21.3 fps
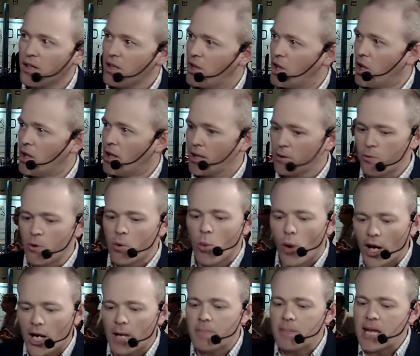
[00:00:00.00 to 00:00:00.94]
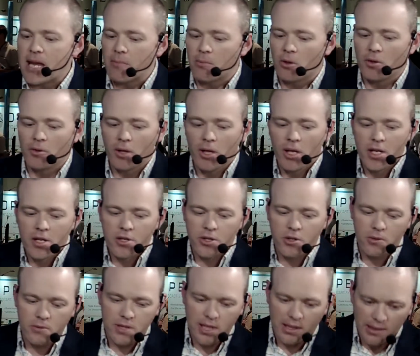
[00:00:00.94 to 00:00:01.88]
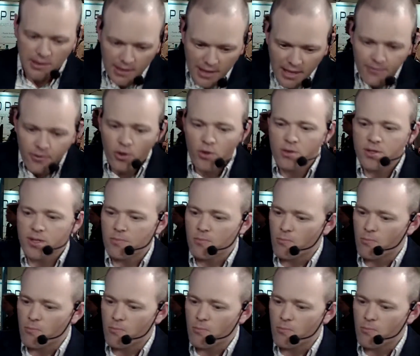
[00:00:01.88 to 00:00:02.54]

You know, like we want to be able to deliver some